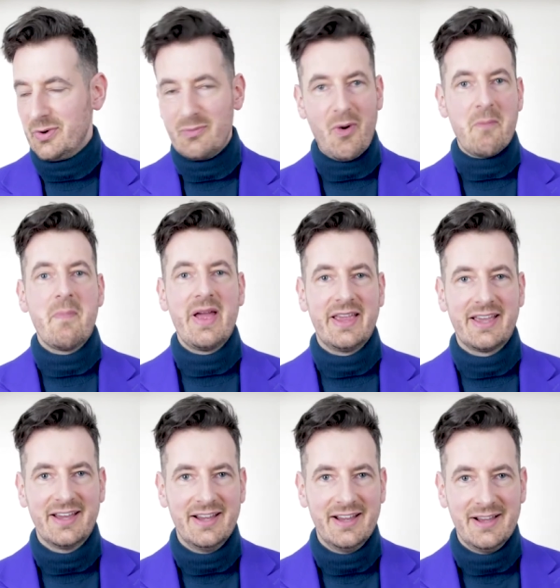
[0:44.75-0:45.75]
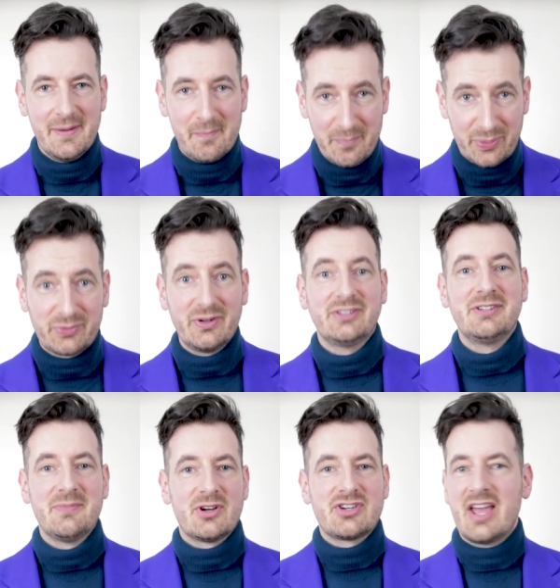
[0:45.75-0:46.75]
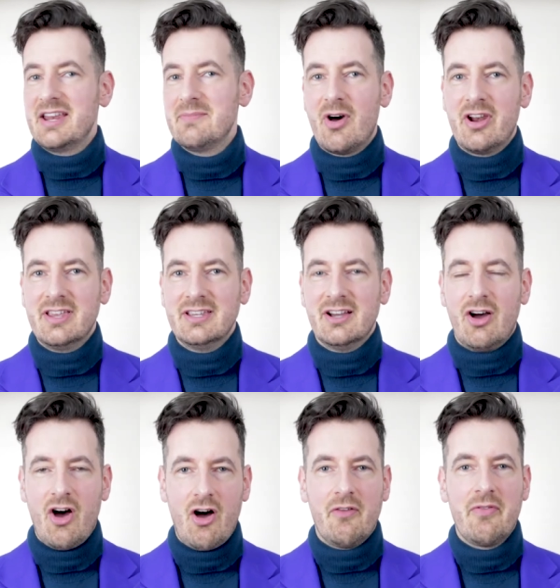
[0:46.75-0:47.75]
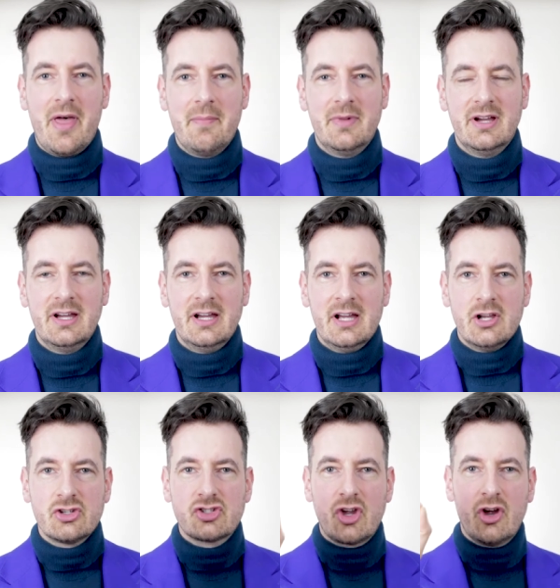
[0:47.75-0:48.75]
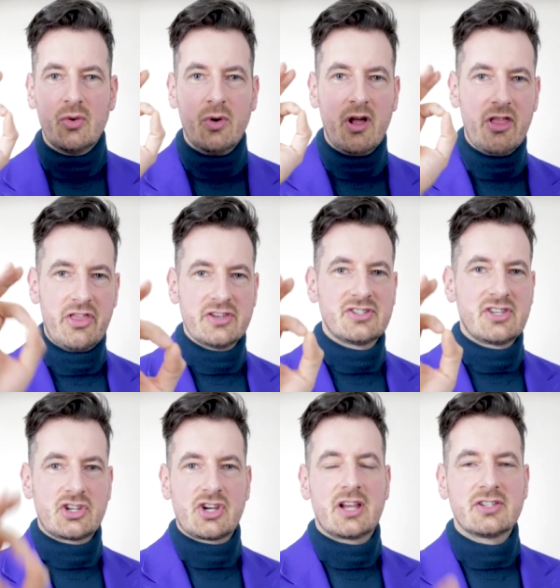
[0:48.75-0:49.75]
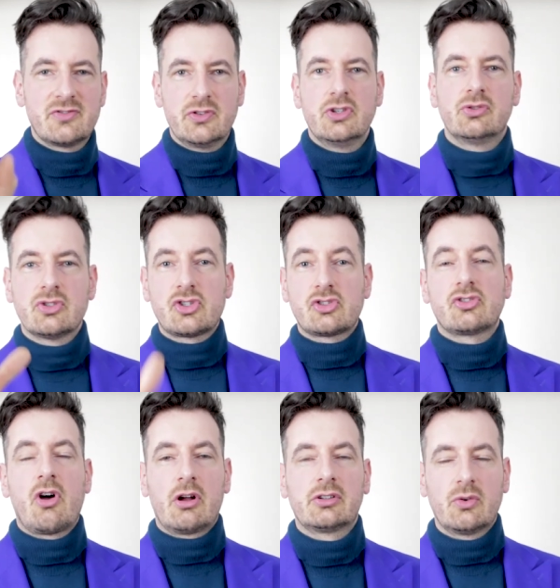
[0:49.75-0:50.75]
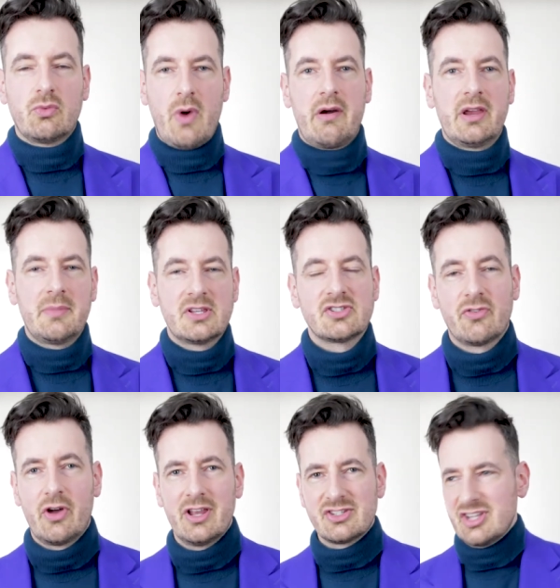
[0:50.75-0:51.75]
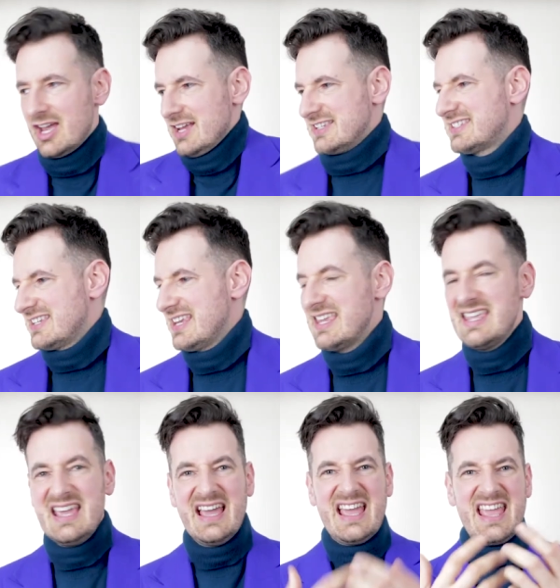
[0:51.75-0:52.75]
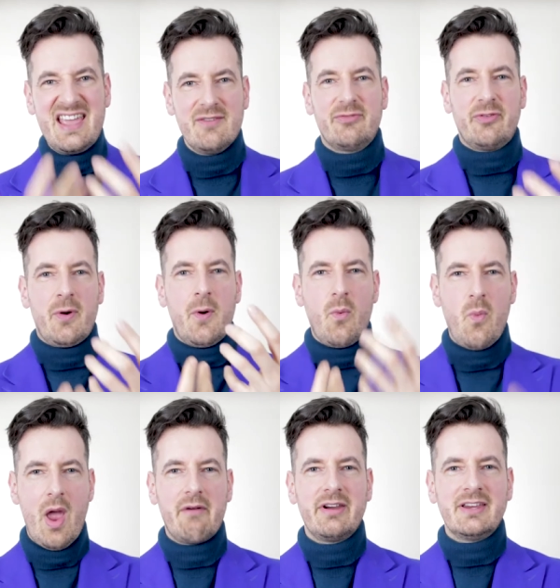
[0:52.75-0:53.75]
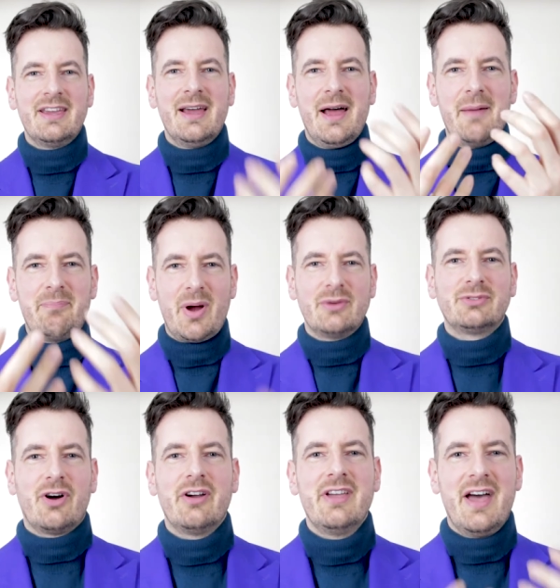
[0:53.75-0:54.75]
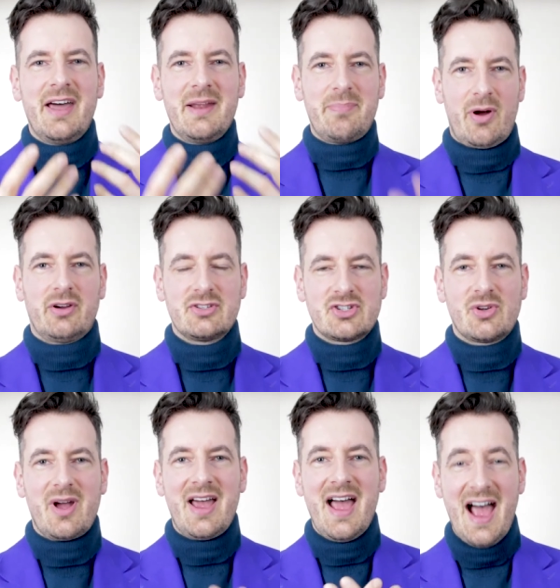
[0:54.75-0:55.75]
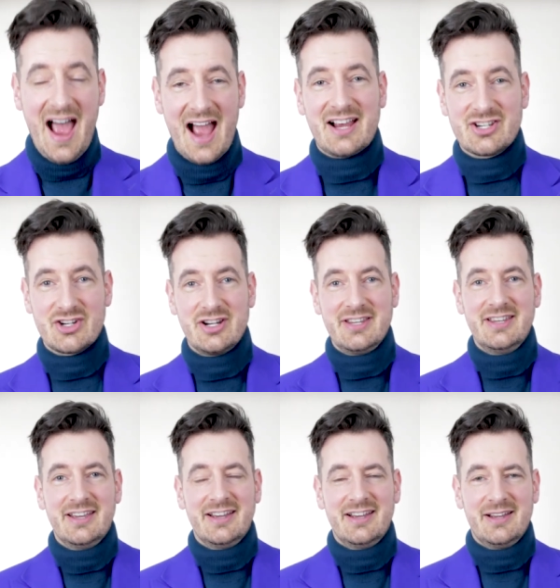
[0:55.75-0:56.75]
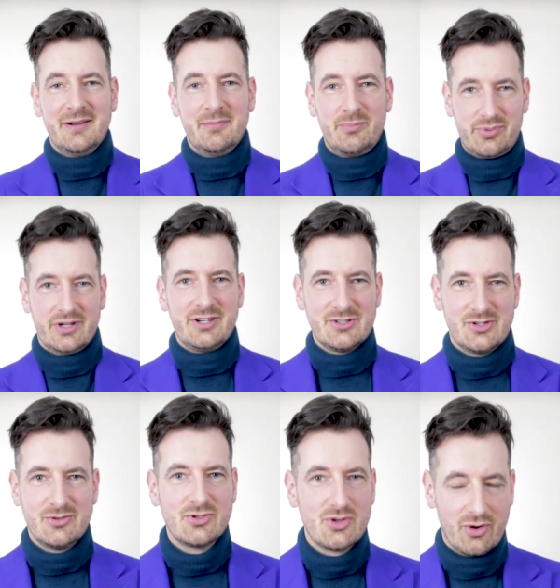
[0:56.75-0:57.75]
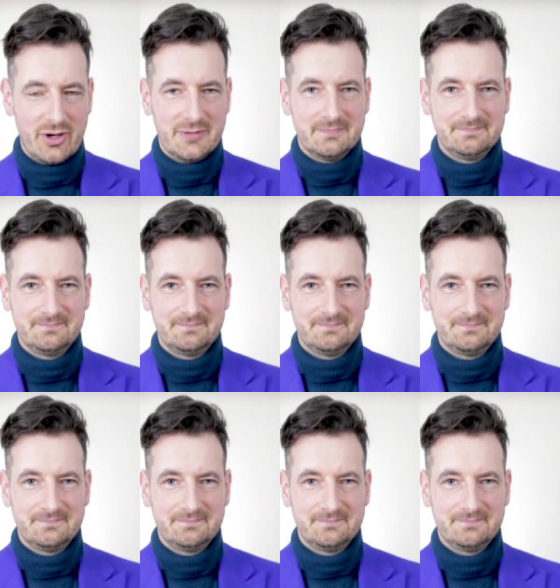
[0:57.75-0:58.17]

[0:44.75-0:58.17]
we won't make pretty much any money on them. So this is a chance for you to start wearing Men's Finest. See if wearing a bow tie and a pocket square actually brings you joy.